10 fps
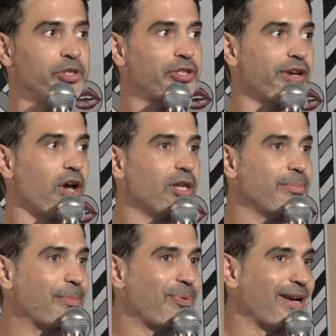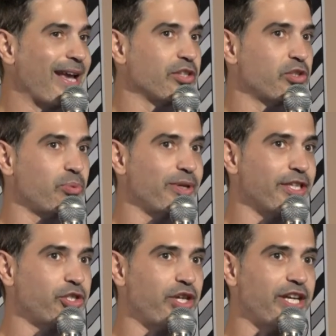which can only be pronounced with
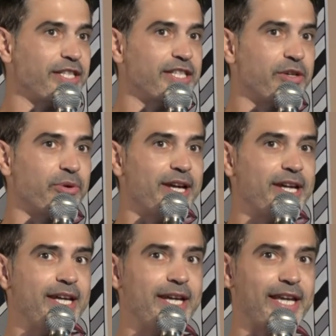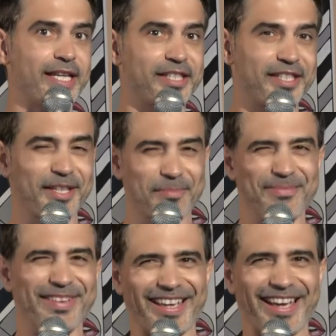a cheesy grin. It's
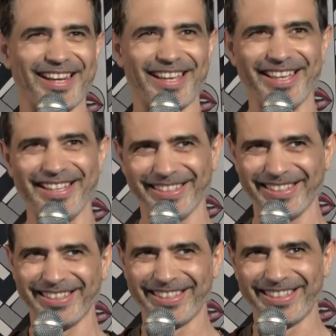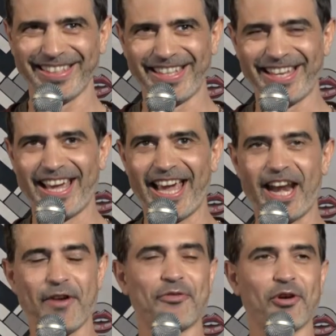Michele.
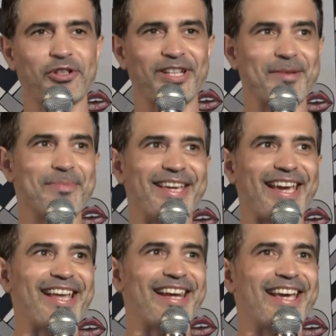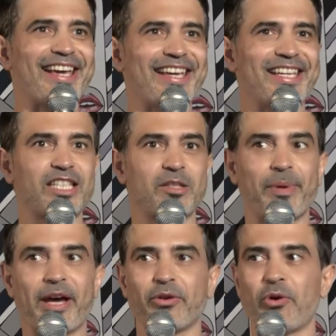And unfortunately, Michele is
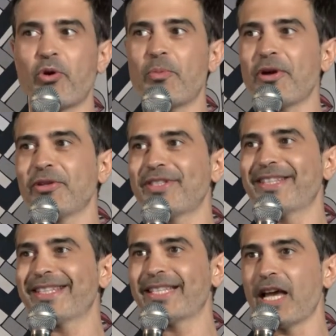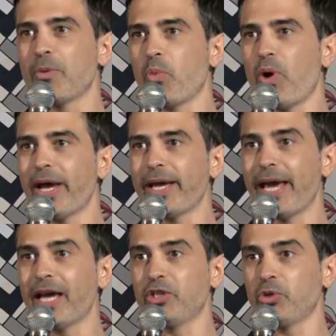spelled almost the same
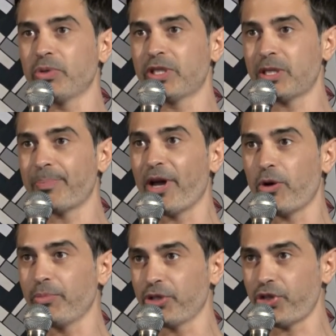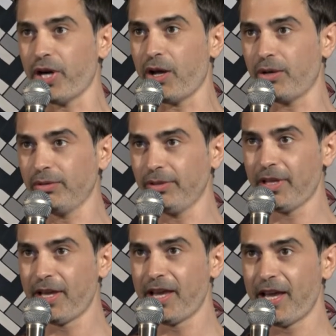way as you would spell Michelle.
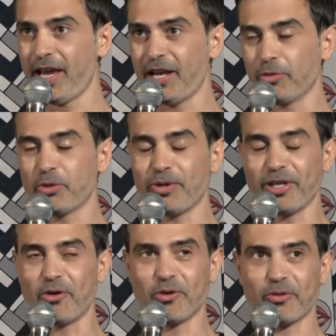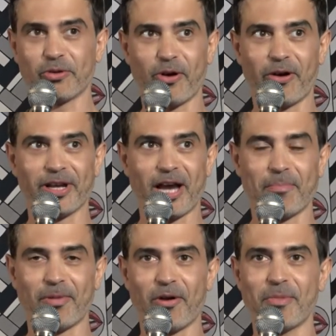And it was really awkward growing up.
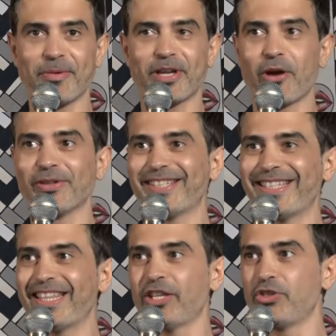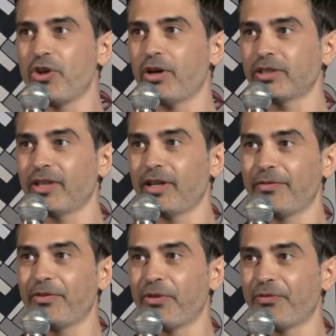I remember going to see the
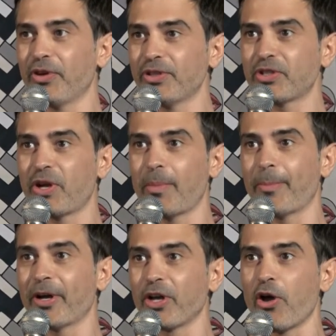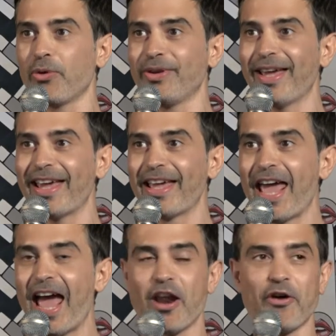doctor for the first time on my own,
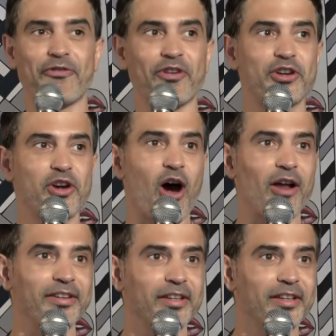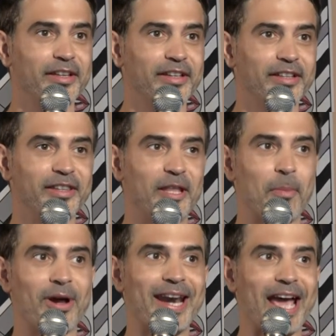and I forgot that
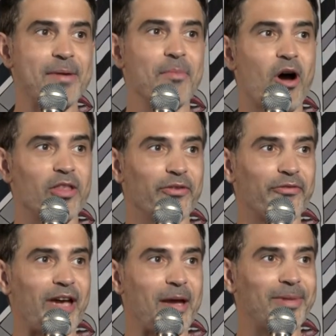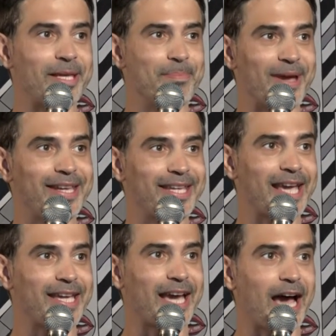my name on the family
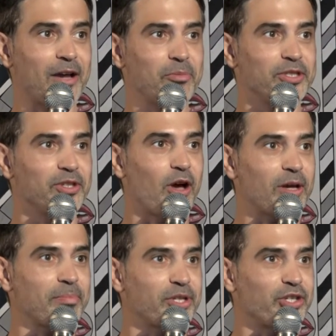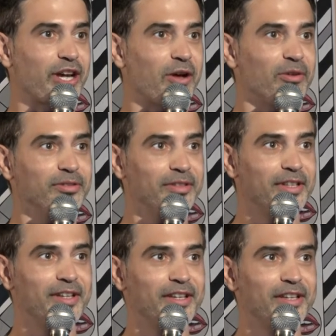Medicare card was like Michelle.
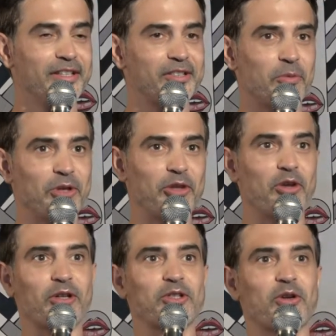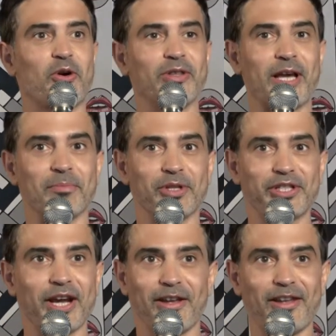So when the doctor called out
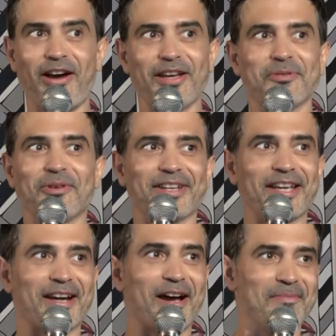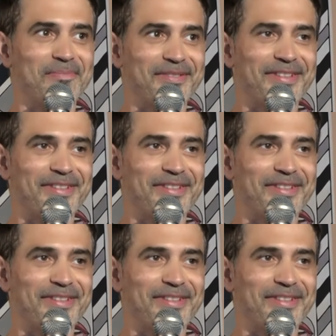Michelle, I didn't want to get up.